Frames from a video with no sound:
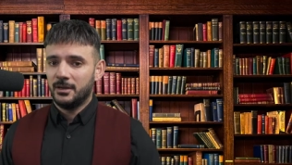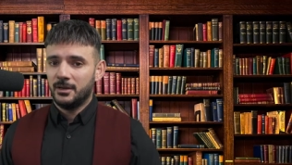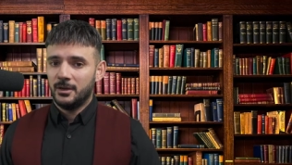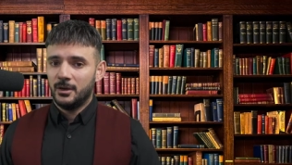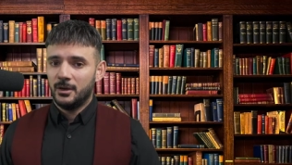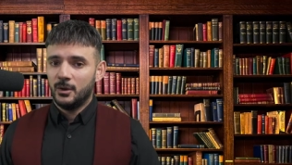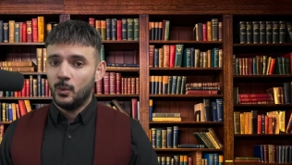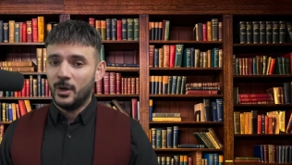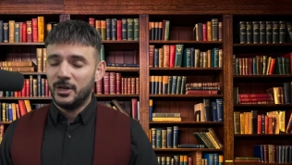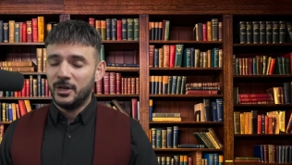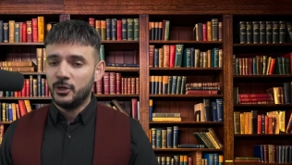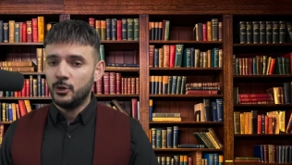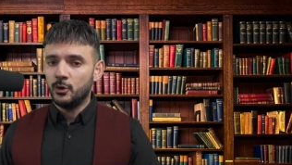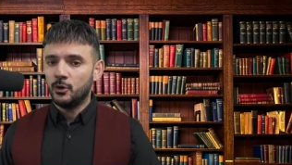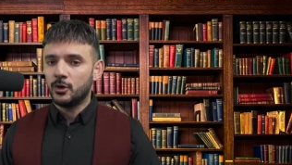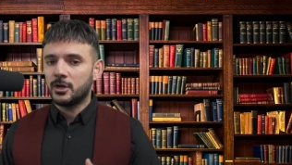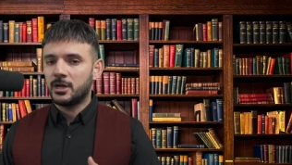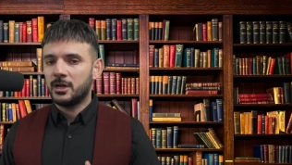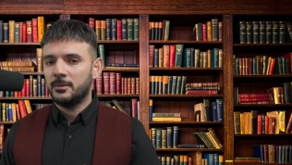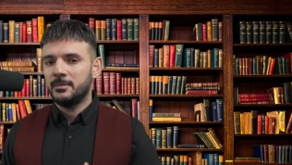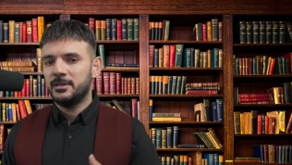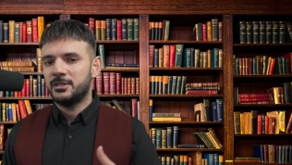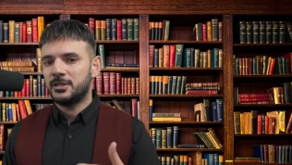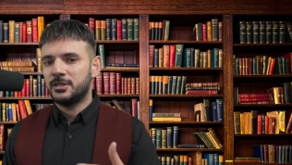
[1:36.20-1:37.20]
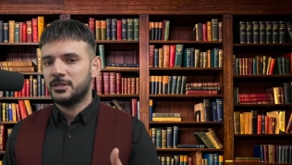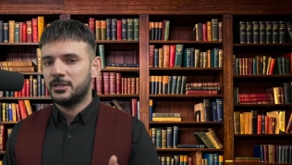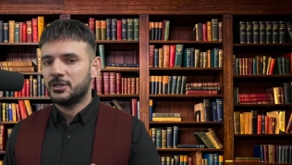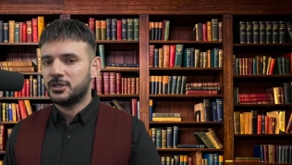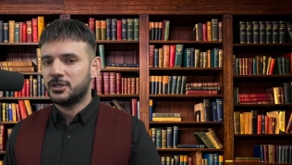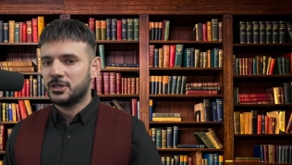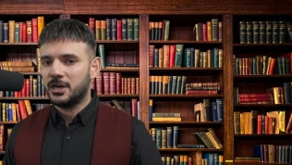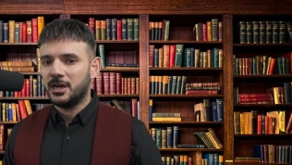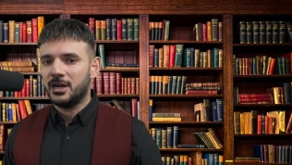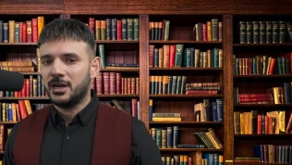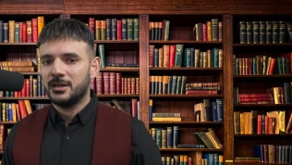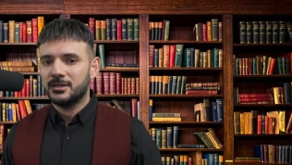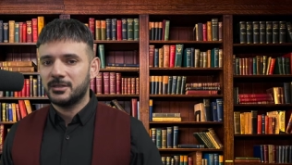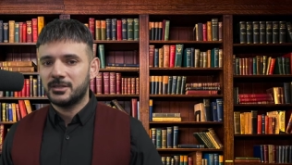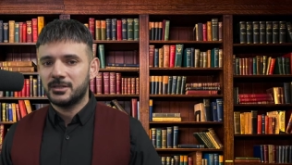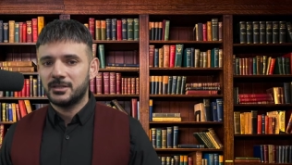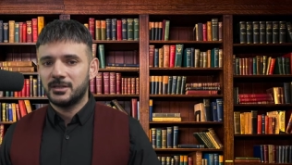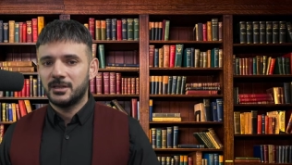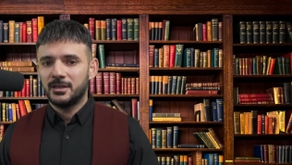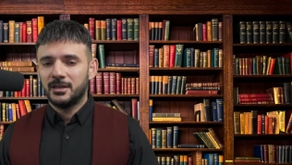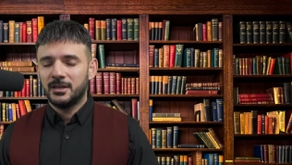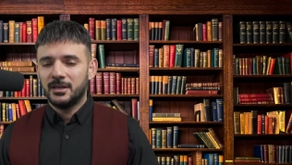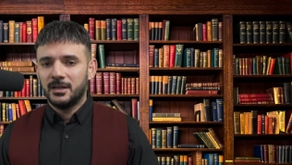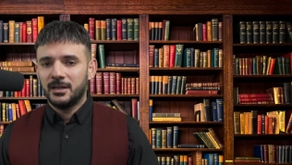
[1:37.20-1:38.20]
when you're coming to the charts
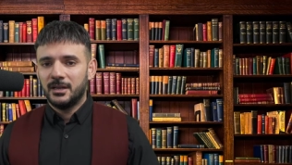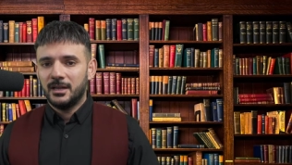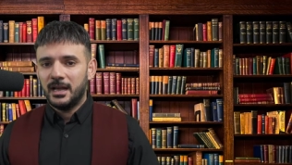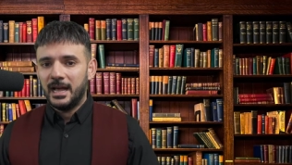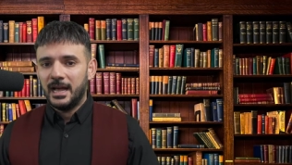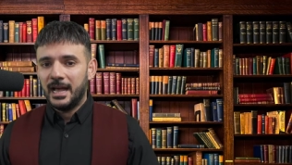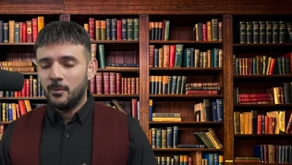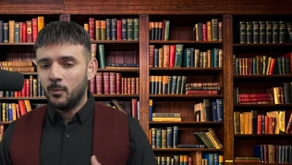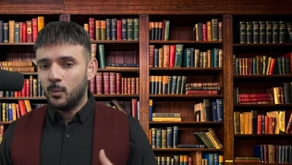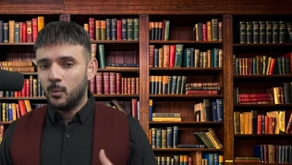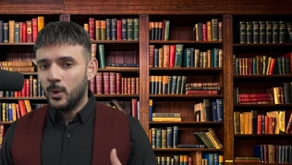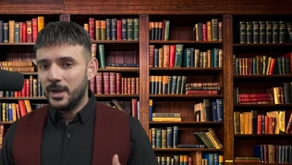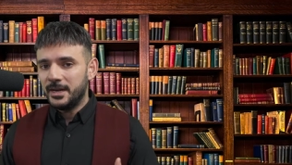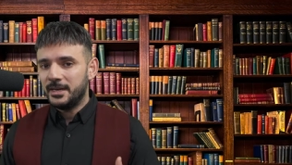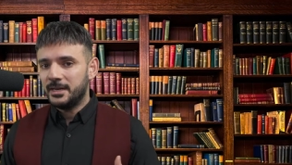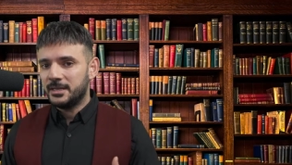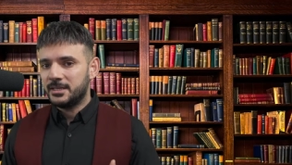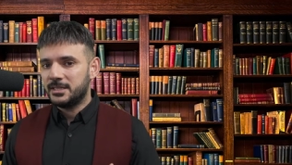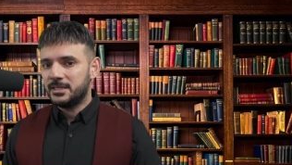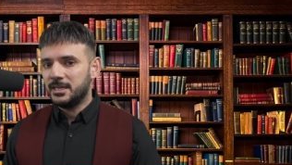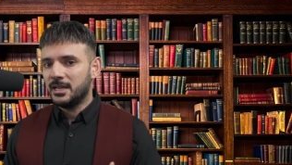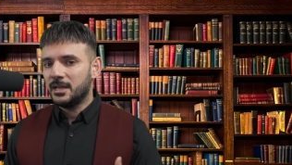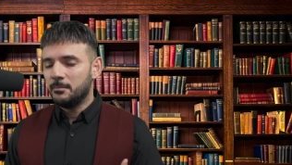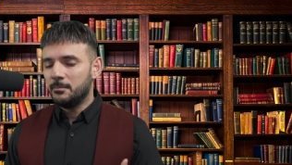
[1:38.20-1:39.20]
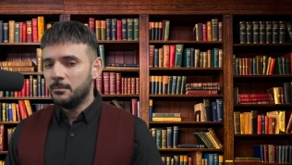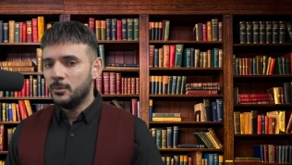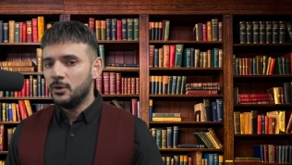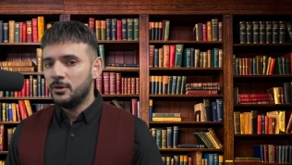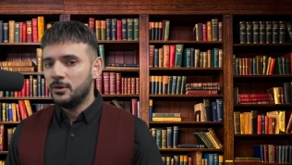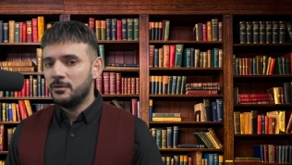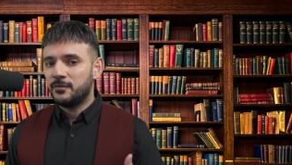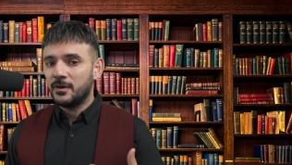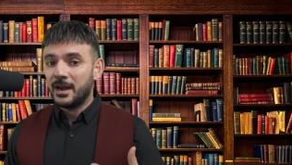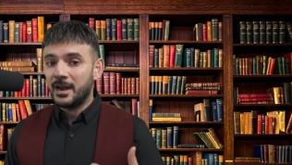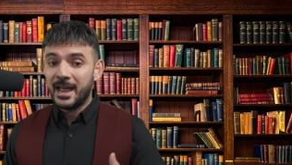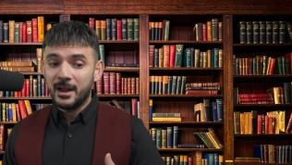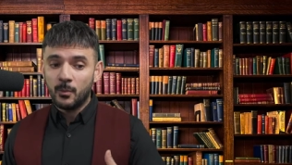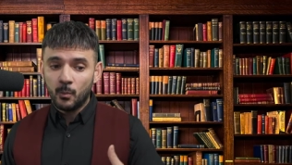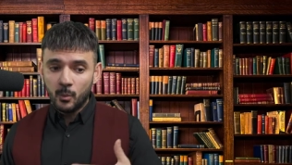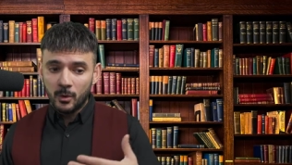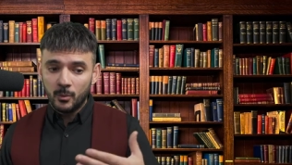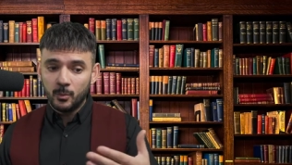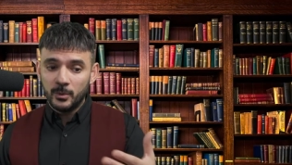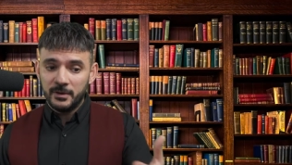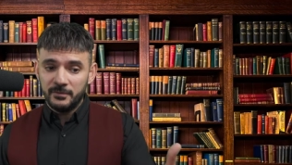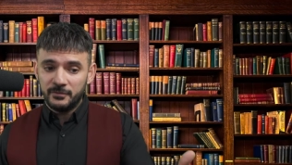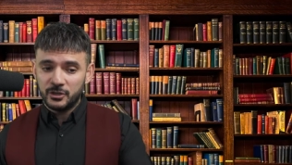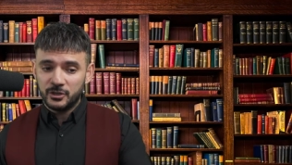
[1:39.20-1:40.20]
and witnessing a move like what
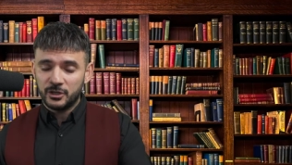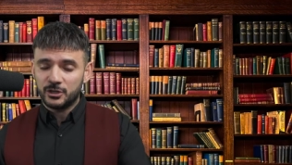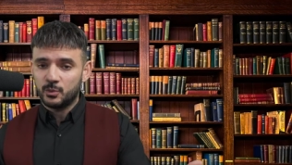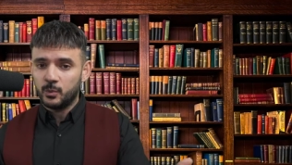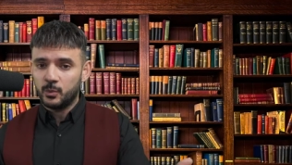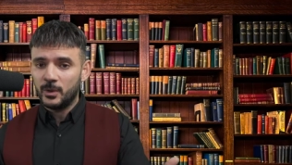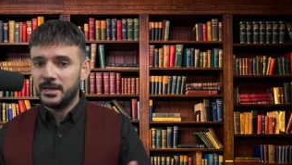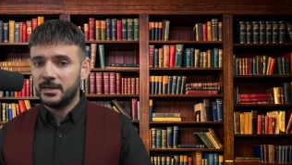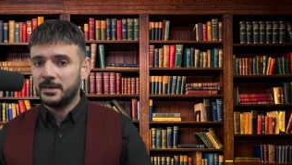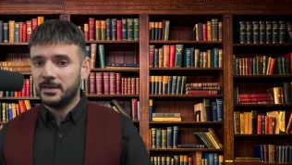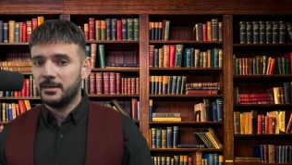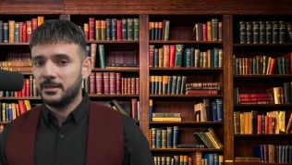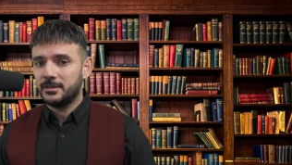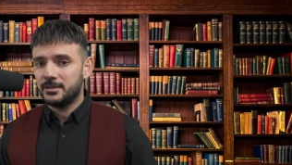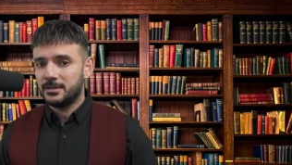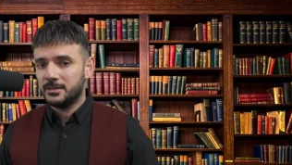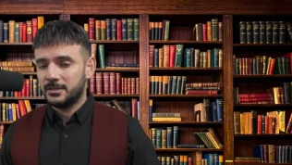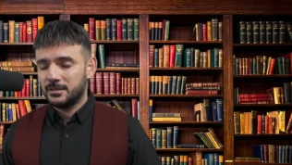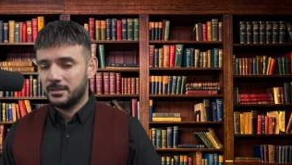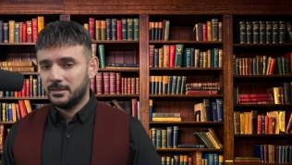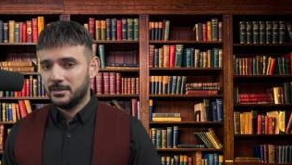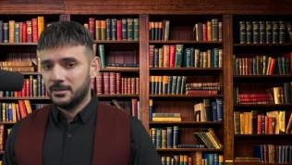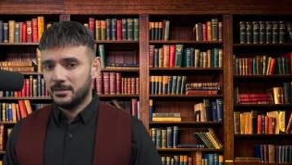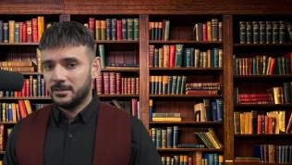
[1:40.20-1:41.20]
we've just witnessed